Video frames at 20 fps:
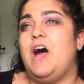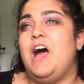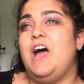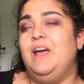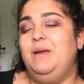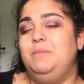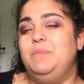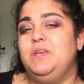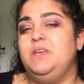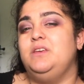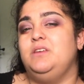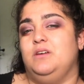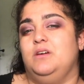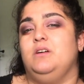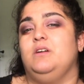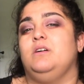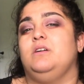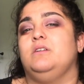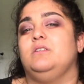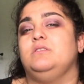I'm
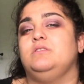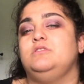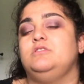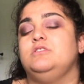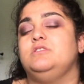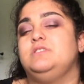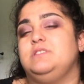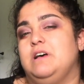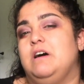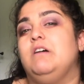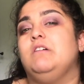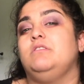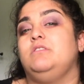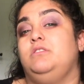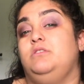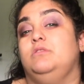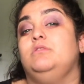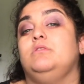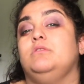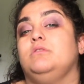here to tell
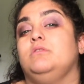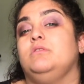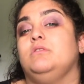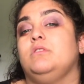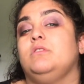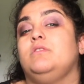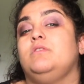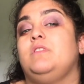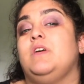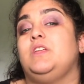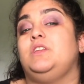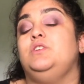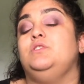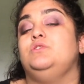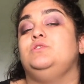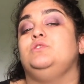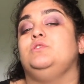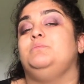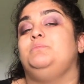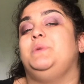you that
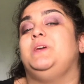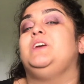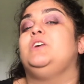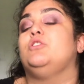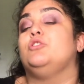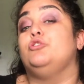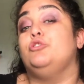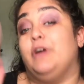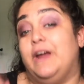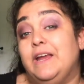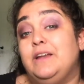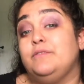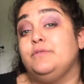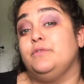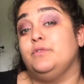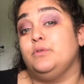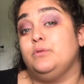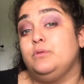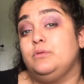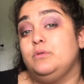you should be
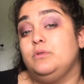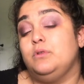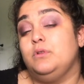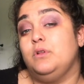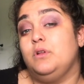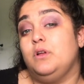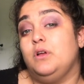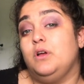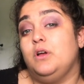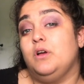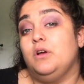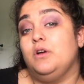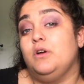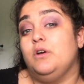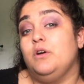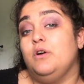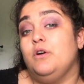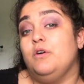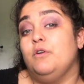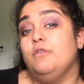grateful
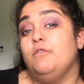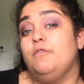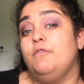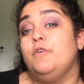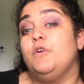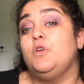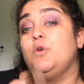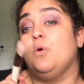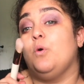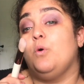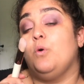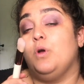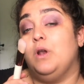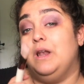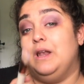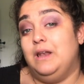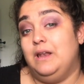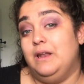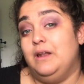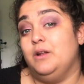for your
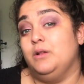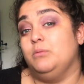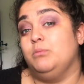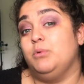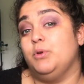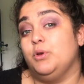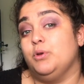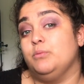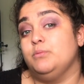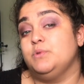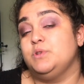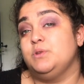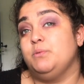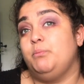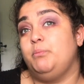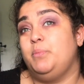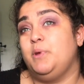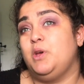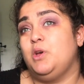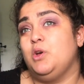little boobs,
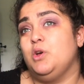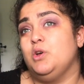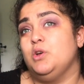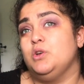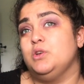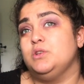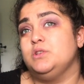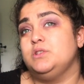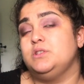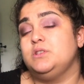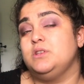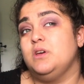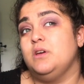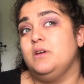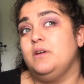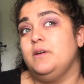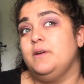because